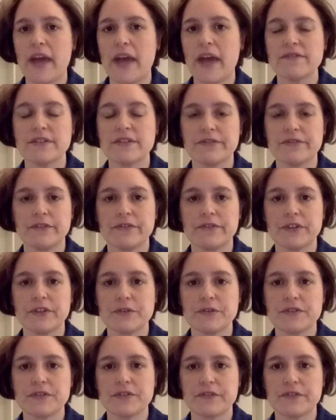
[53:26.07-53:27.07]
have different
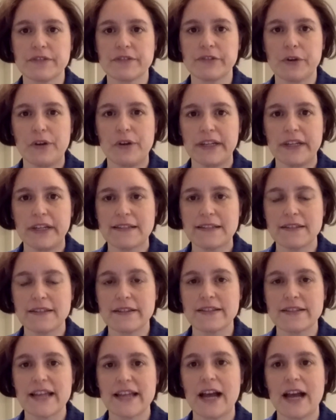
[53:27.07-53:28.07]
views for different
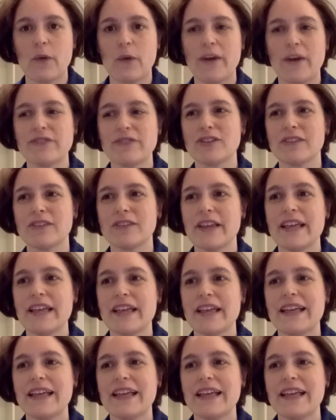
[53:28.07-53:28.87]
audiences however